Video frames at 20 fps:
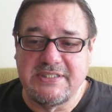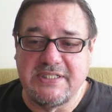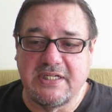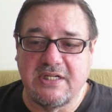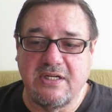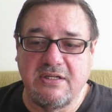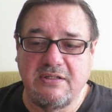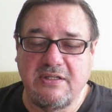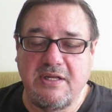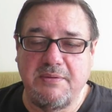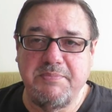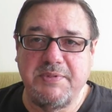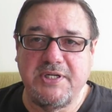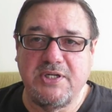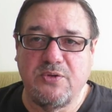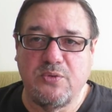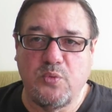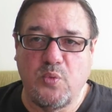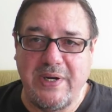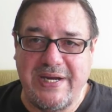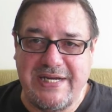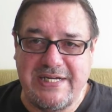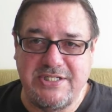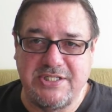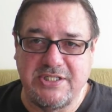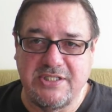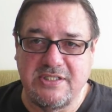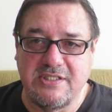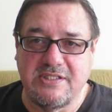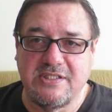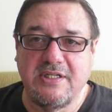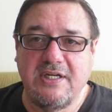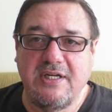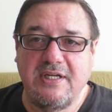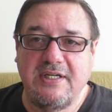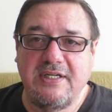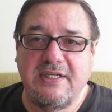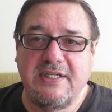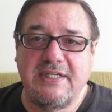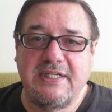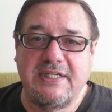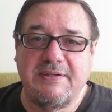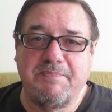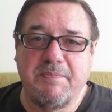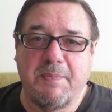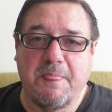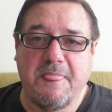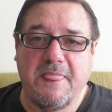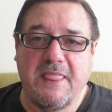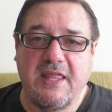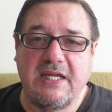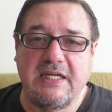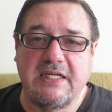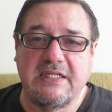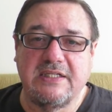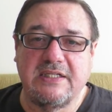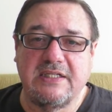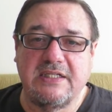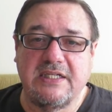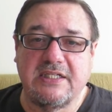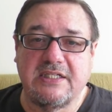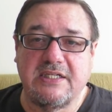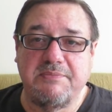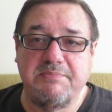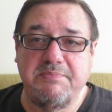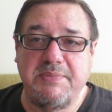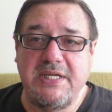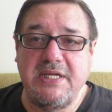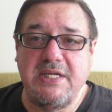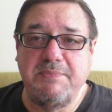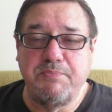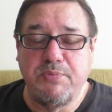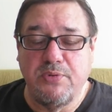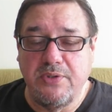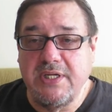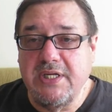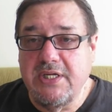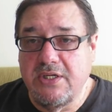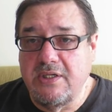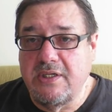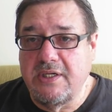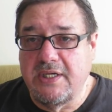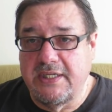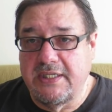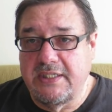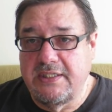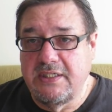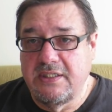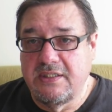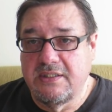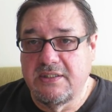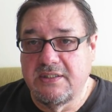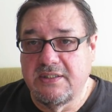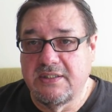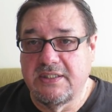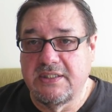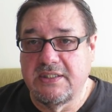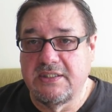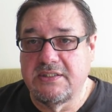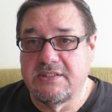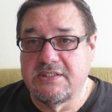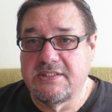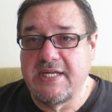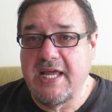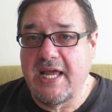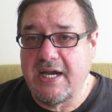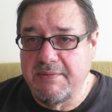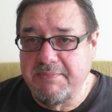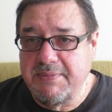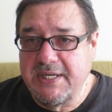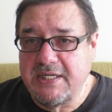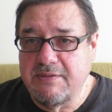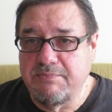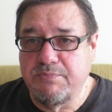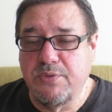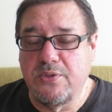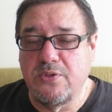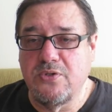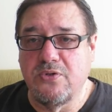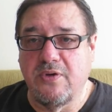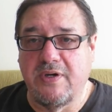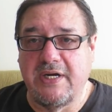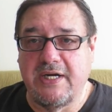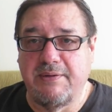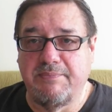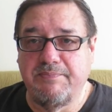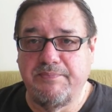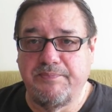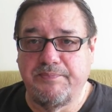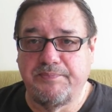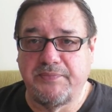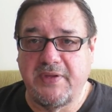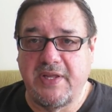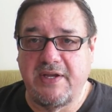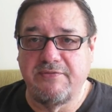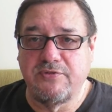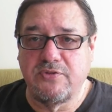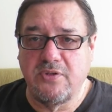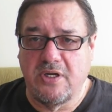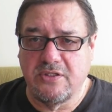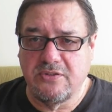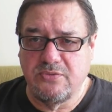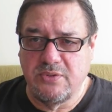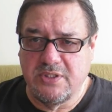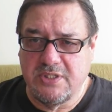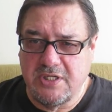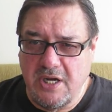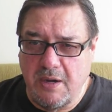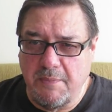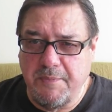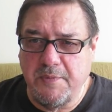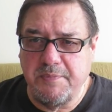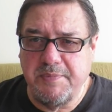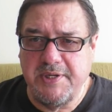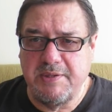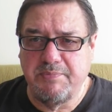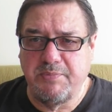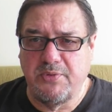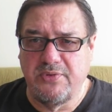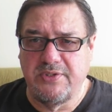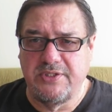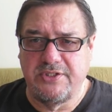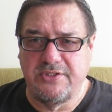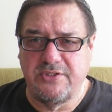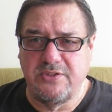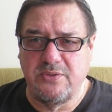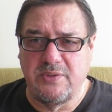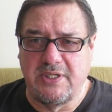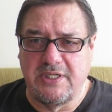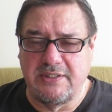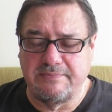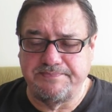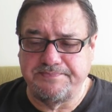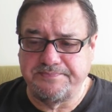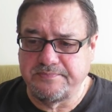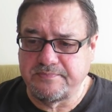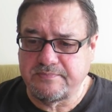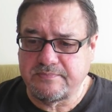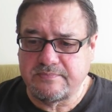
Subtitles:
it's at Colombia wages. It can be pretty good. It's not a bad program. I've talked to a couple people that do it,